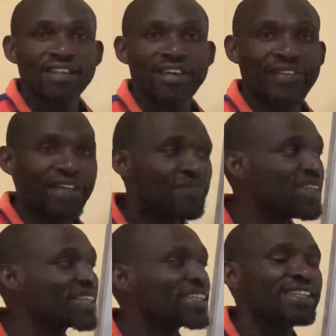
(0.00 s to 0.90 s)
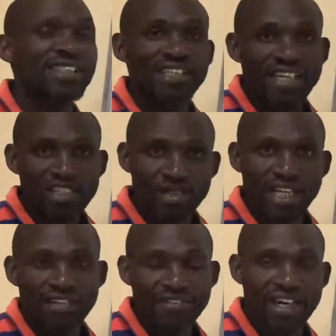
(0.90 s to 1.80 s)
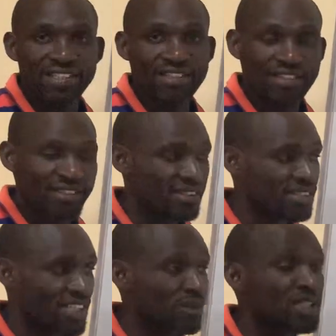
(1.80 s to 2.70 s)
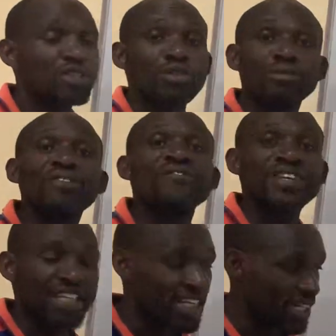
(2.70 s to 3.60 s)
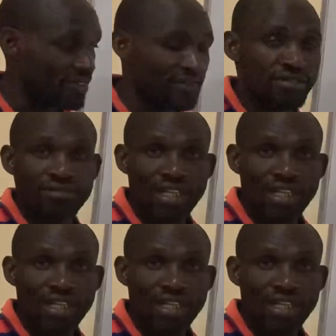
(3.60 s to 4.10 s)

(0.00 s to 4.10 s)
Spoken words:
they are thinking that actually Africans are resistant. We should be very careful.